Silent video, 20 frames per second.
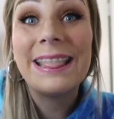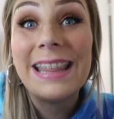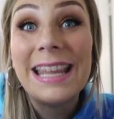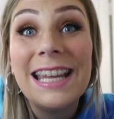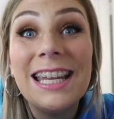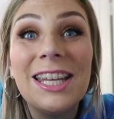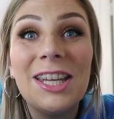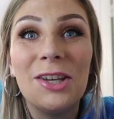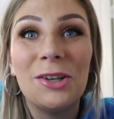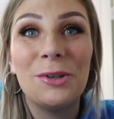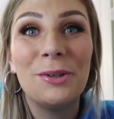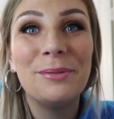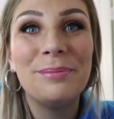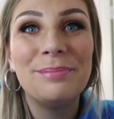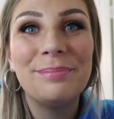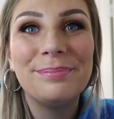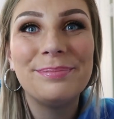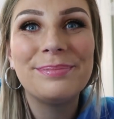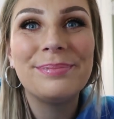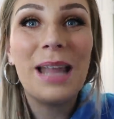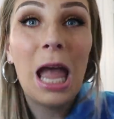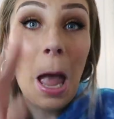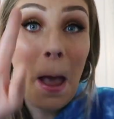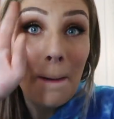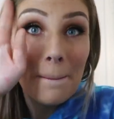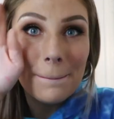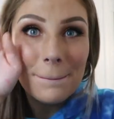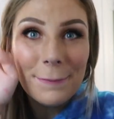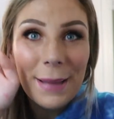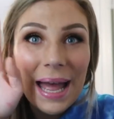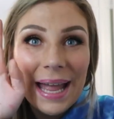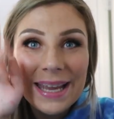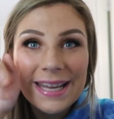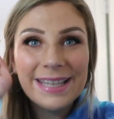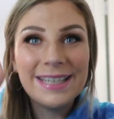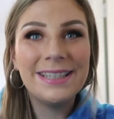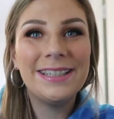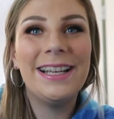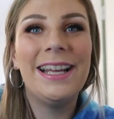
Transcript: Thank you. Bye.